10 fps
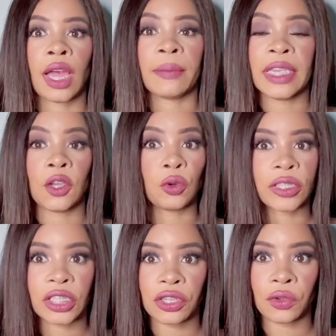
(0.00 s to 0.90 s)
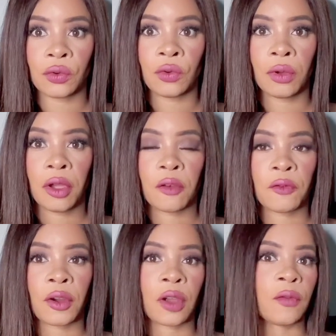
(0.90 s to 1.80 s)
ghosts you
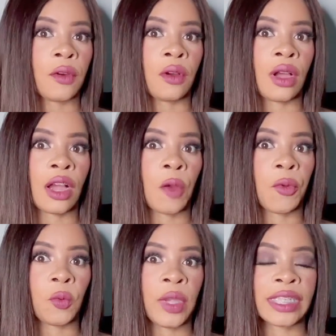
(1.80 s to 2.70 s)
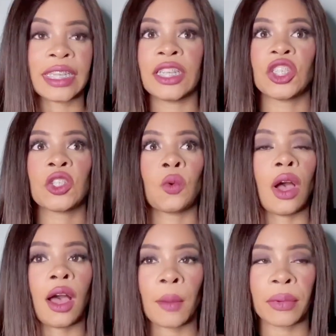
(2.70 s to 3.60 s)
for a couple of weeks and then show
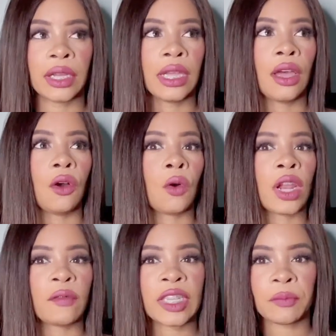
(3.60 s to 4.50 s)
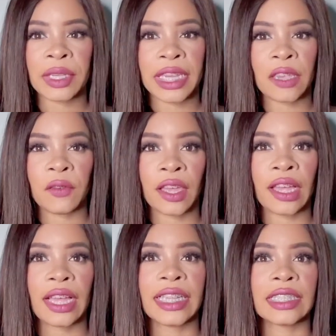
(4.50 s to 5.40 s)
up. All of this
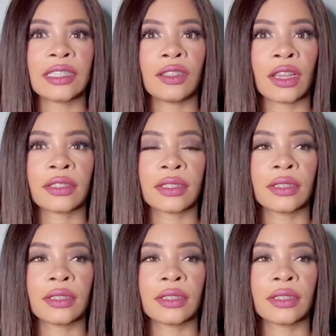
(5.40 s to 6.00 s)
behavior is not